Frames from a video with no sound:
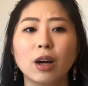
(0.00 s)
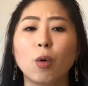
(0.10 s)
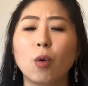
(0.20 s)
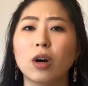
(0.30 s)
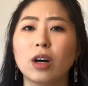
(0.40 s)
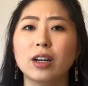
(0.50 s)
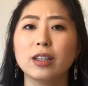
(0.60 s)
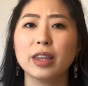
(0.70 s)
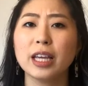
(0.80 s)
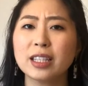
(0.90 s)
or
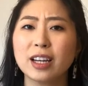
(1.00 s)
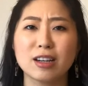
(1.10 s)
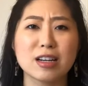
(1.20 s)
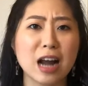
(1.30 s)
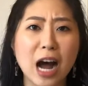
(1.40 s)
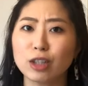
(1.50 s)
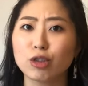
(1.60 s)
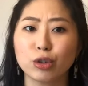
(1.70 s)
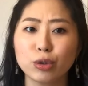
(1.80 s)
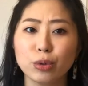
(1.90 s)
things that are not
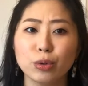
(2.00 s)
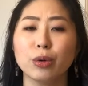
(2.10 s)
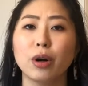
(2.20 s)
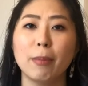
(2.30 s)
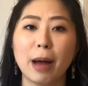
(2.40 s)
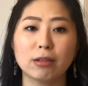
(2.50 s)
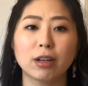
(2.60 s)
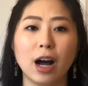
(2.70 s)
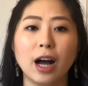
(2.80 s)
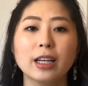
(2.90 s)
true about
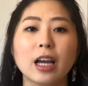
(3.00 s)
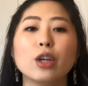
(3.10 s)
God,